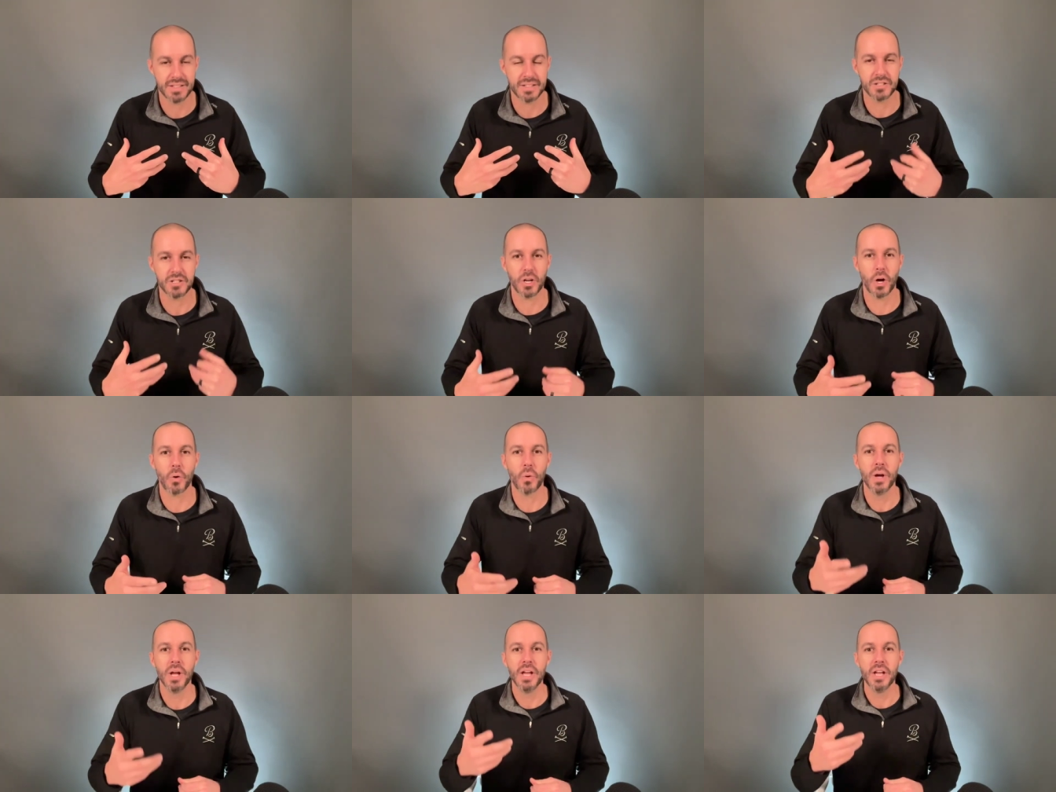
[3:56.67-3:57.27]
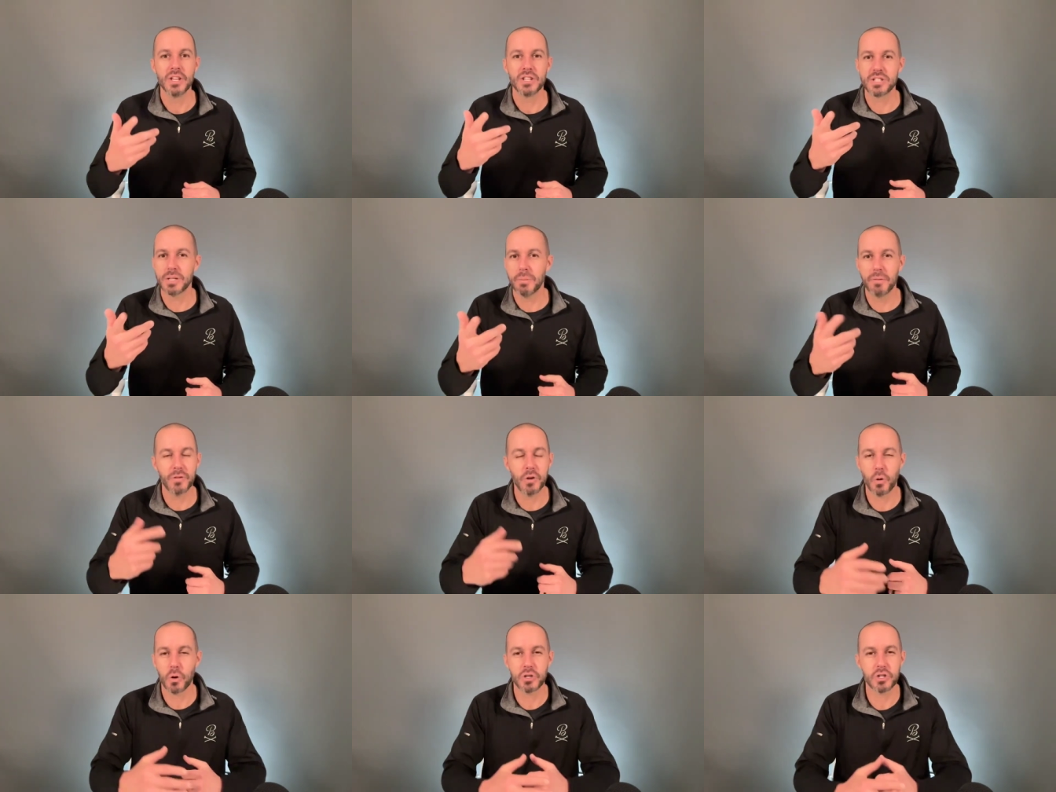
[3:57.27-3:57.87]
And so some
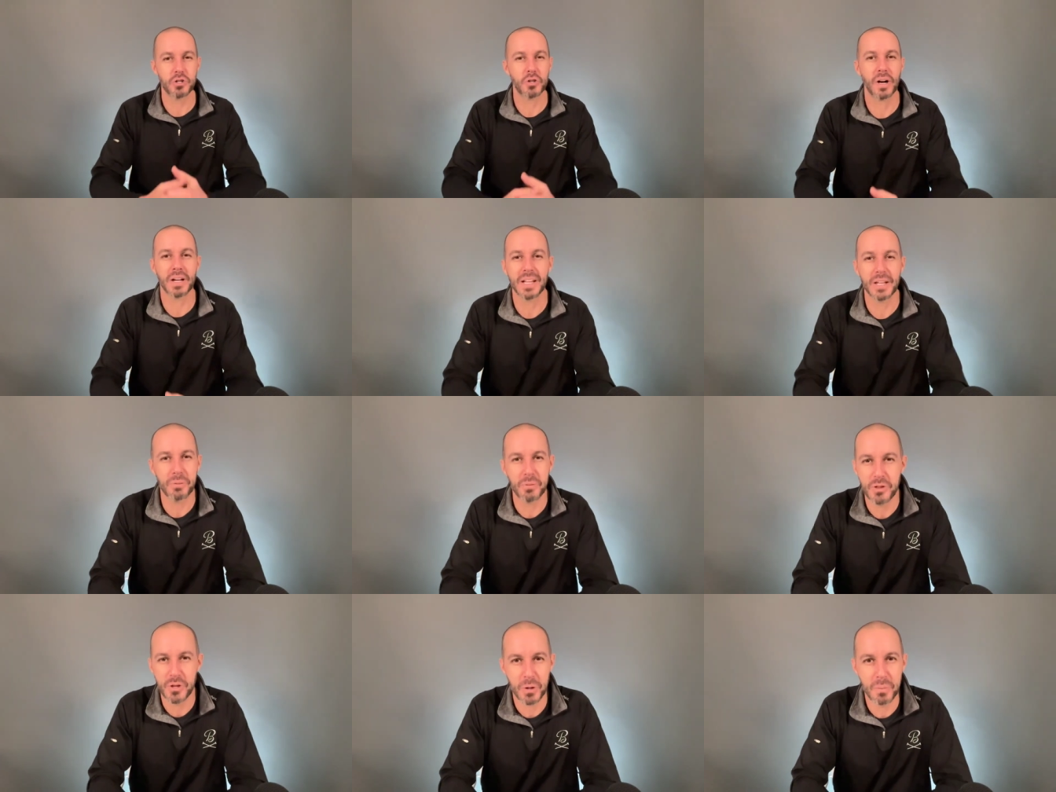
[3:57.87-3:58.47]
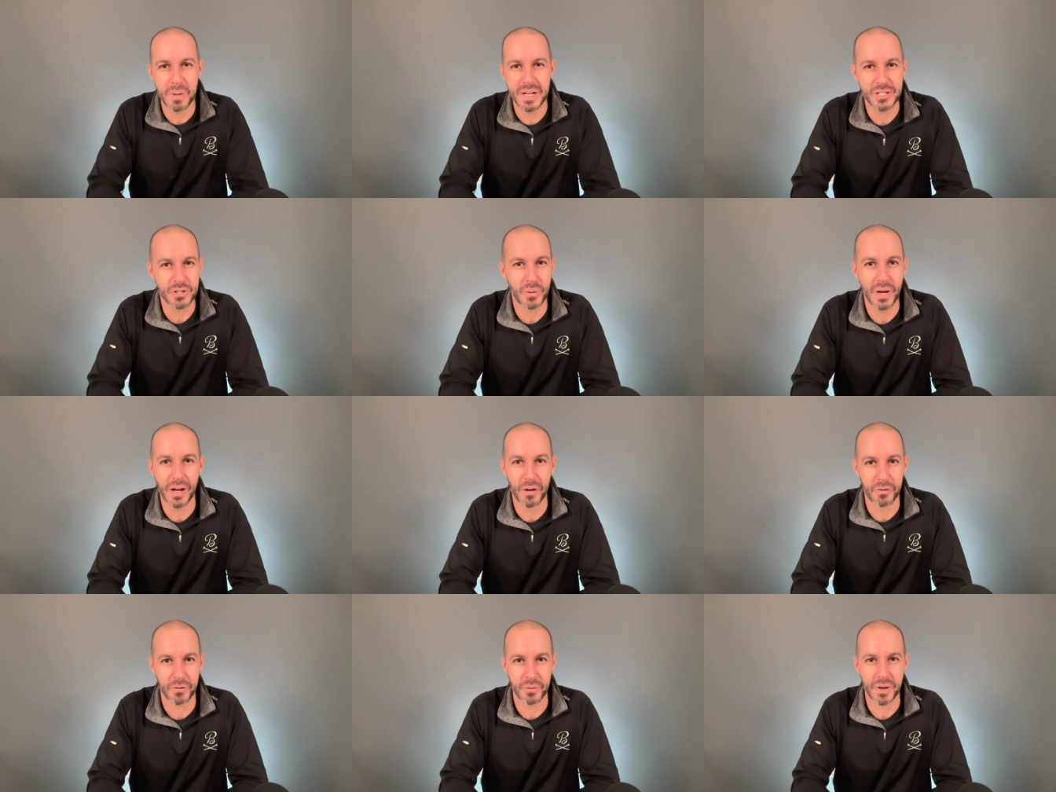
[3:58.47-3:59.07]
of you are struggling with your mental
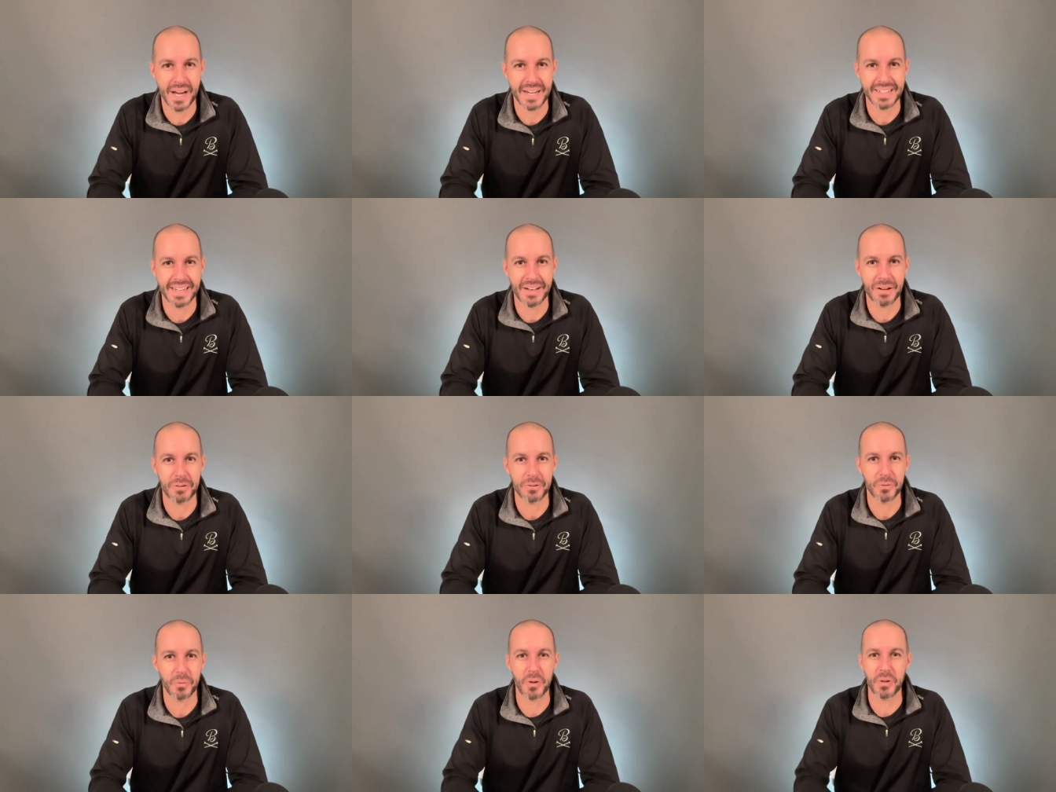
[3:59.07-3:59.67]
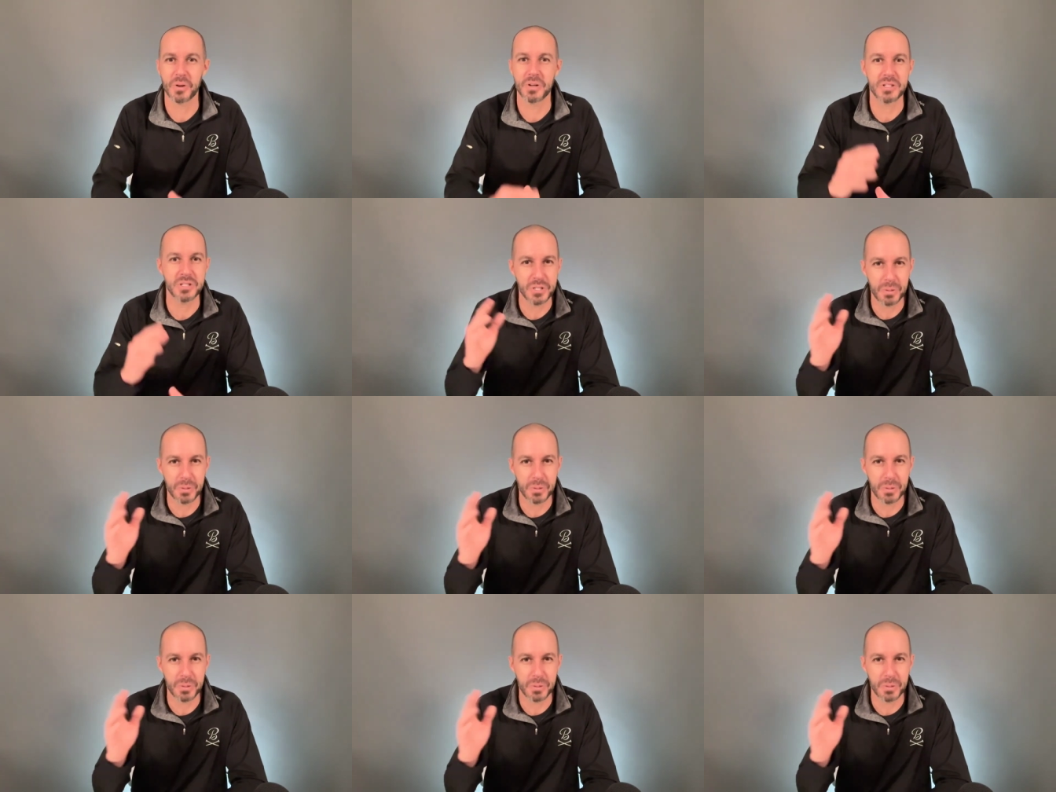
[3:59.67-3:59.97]
health right now, whether it's